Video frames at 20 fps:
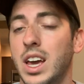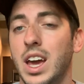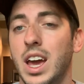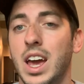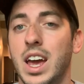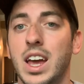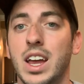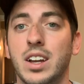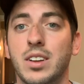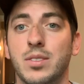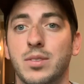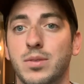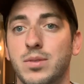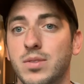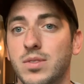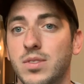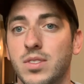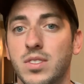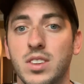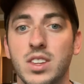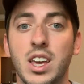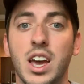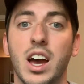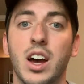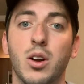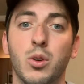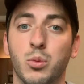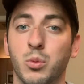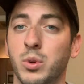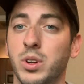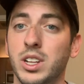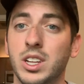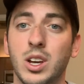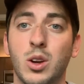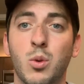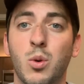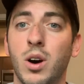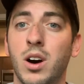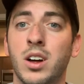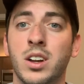And yeah, really
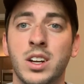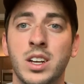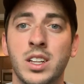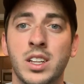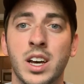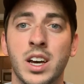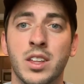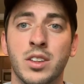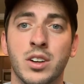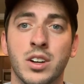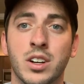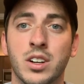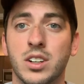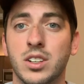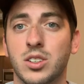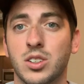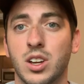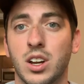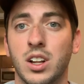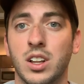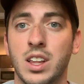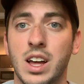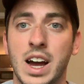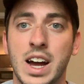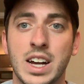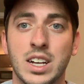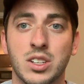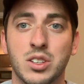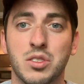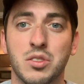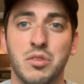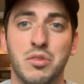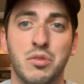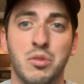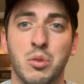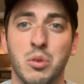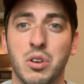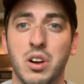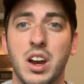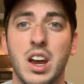quality leather. It's gonna last
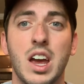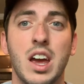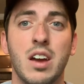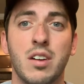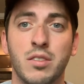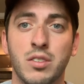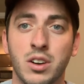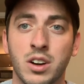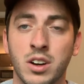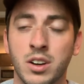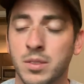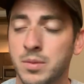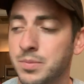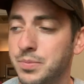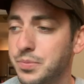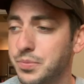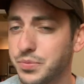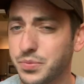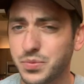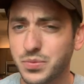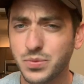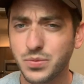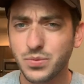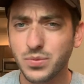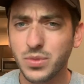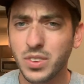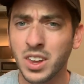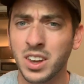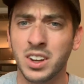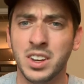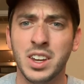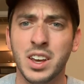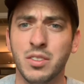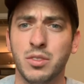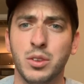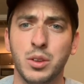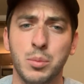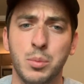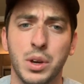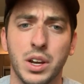forever.
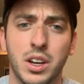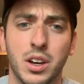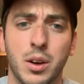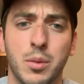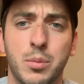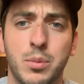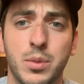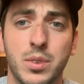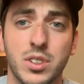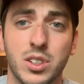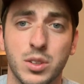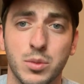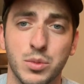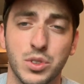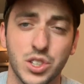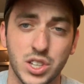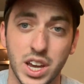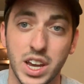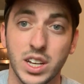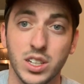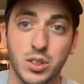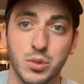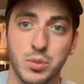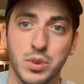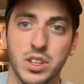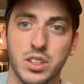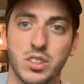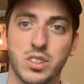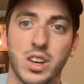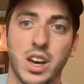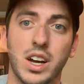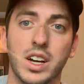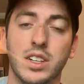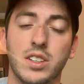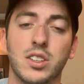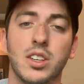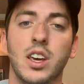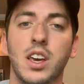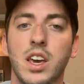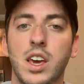Definitely pick up some Stan Smiths,
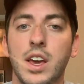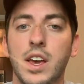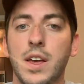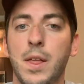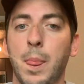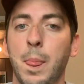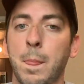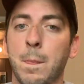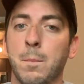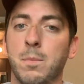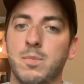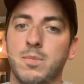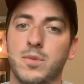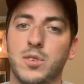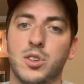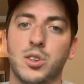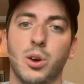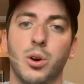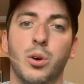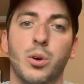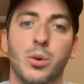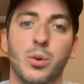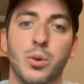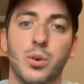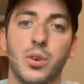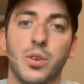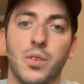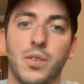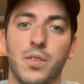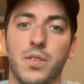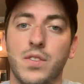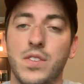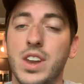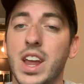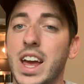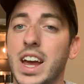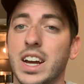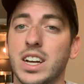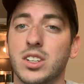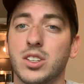guys. So
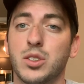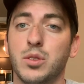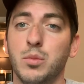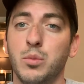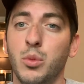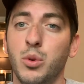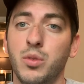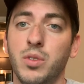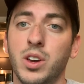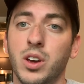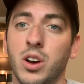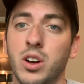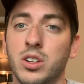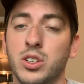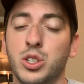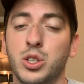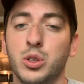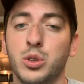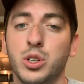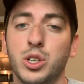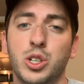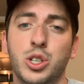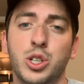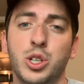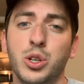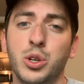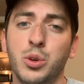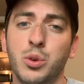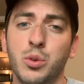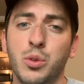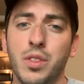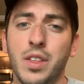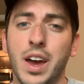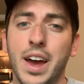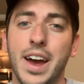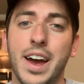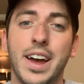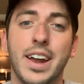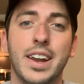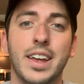next, moving on to a shoe
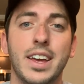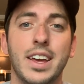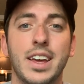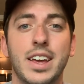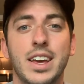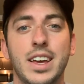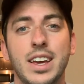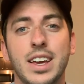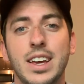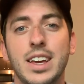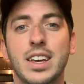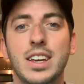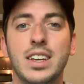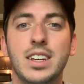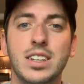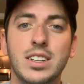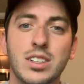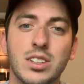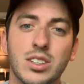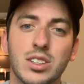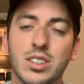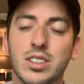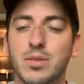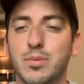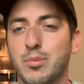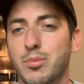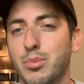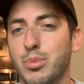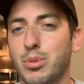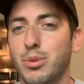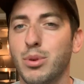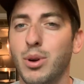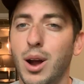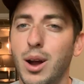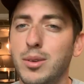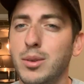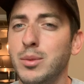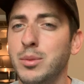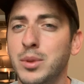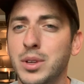that is
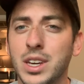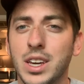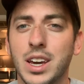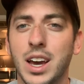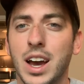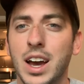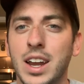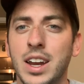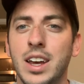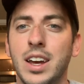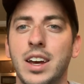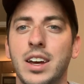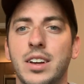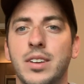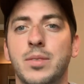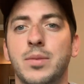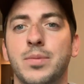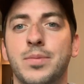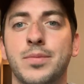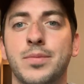probably kind of,